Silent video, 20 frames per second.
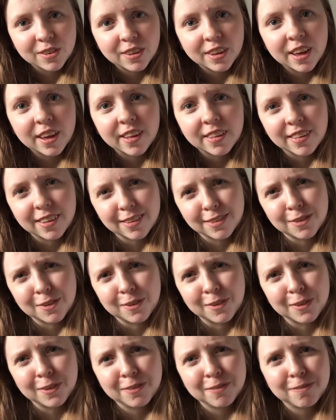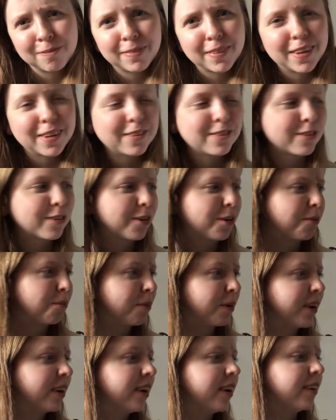Yeah, that's hollow. That's so
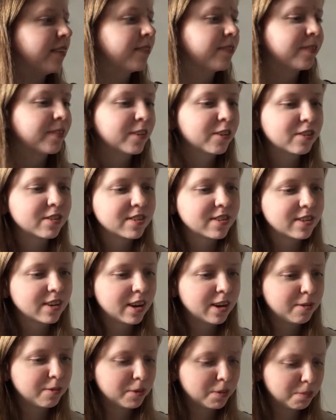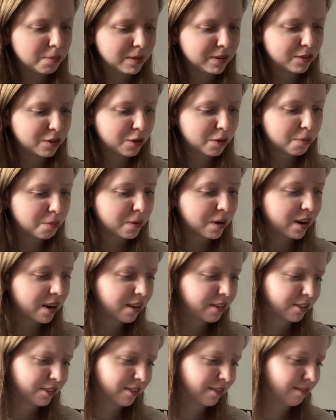pretty. Christine would be so
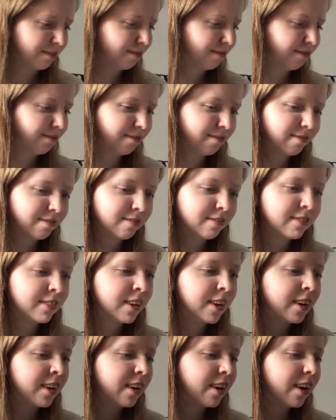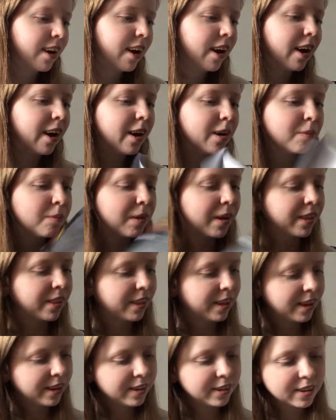proud. And
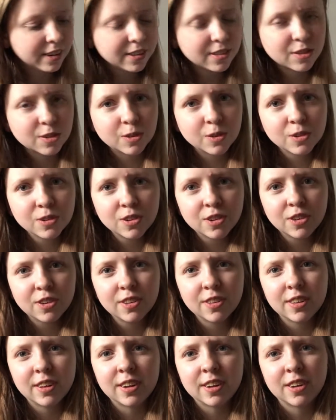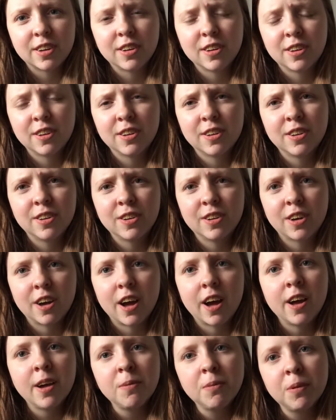then it's also got like,
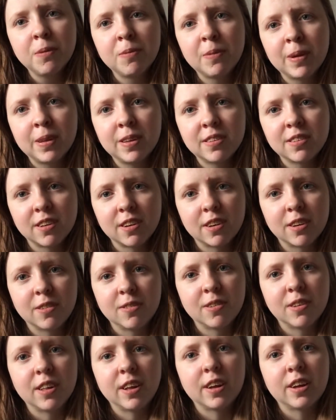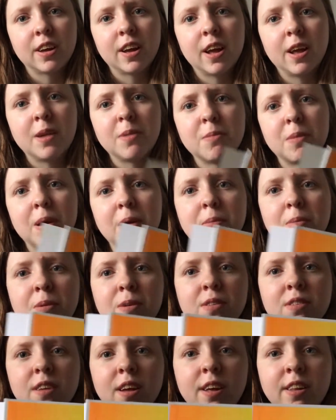I'm a big sucker for like end
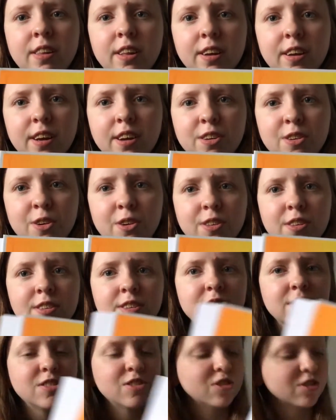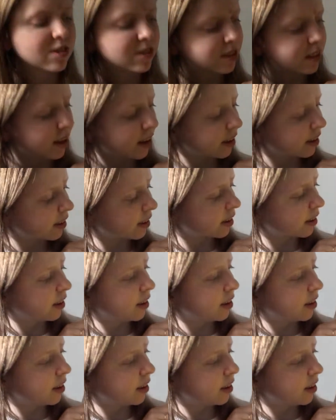papers, and like I know this is just like